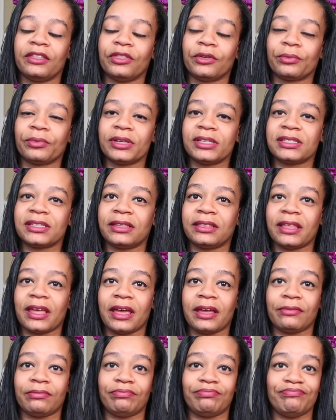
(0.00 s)
the reason
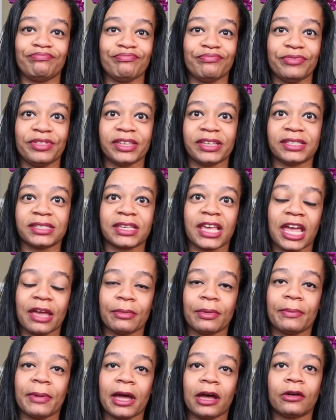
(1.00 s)
that this
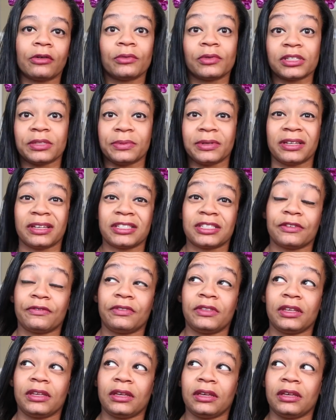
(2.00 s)
came about was because
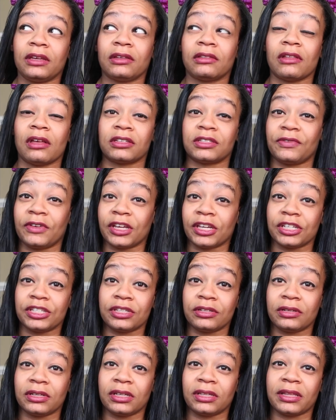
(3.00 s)
of the Las Vegas
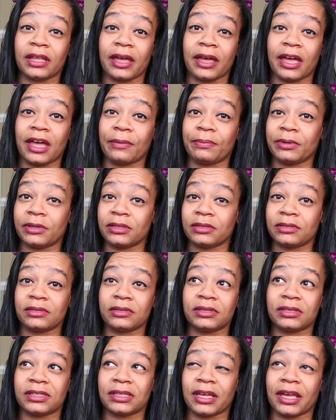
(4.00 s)
shooting that
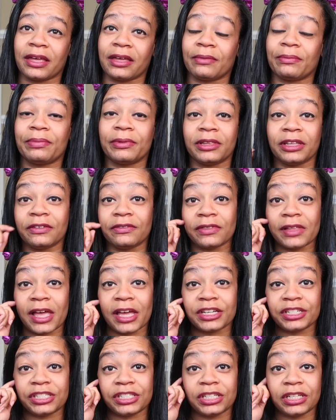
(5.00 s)
happened, I believe,
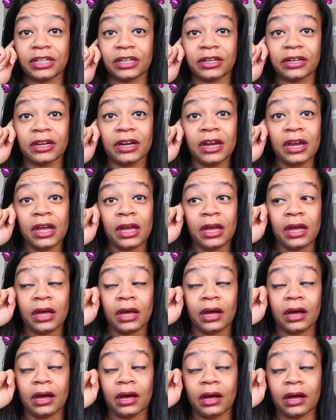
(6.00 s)
last year.
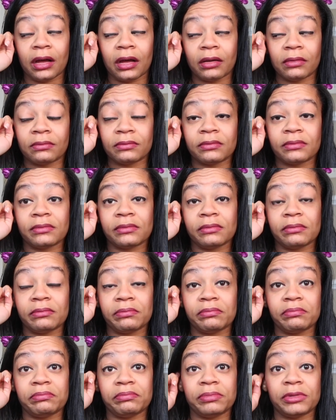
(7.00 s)
They
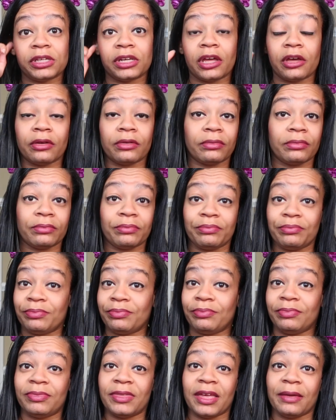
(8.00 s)

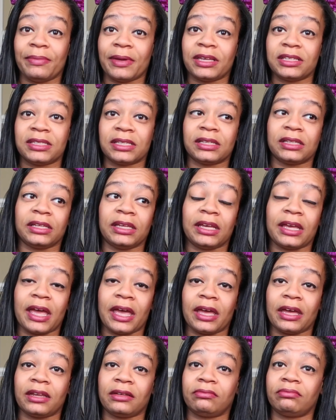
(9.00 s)
basically
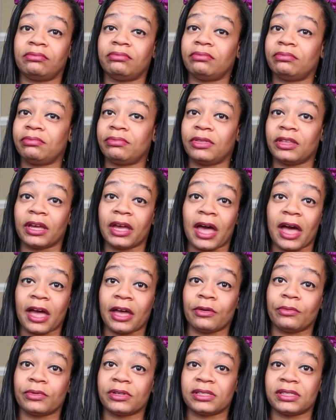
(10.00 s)
had, the
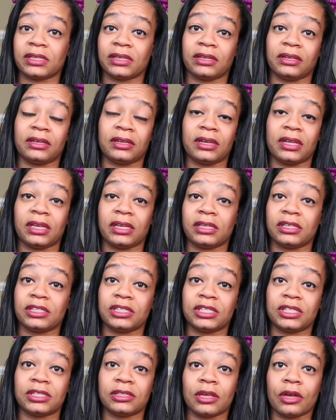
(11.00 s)
guy was in
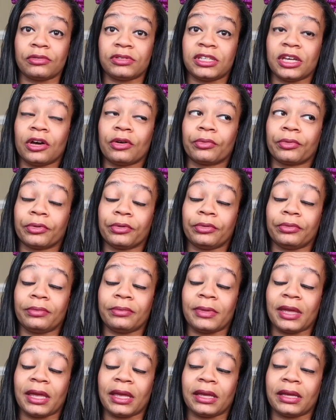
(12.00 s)
his hotel
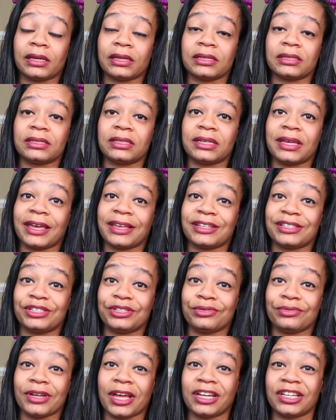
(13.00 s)
room and he had his
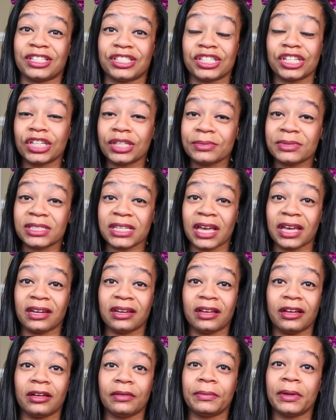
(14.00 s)
do not disturb
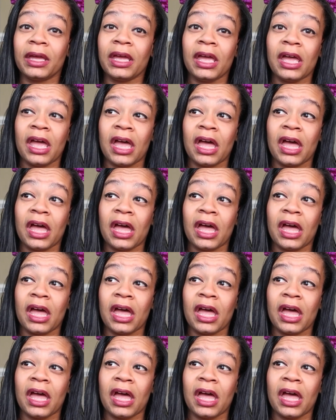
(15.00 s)
sign up,